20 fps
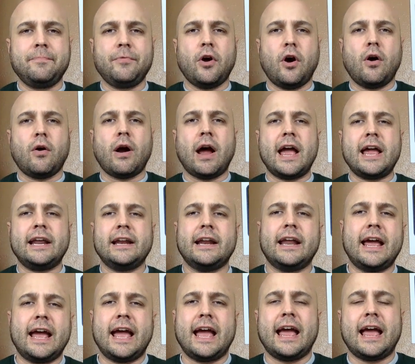all right,
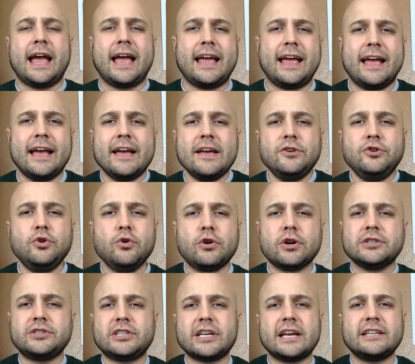and, and you could
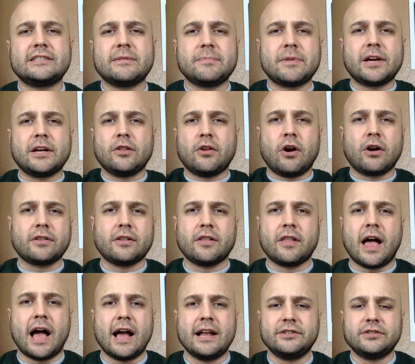say something along the
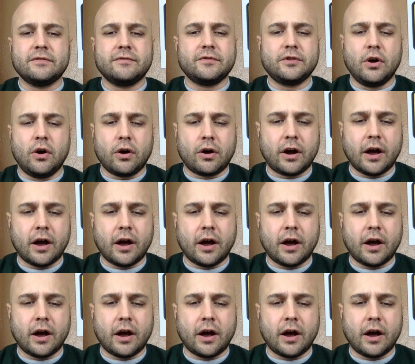lines of, look,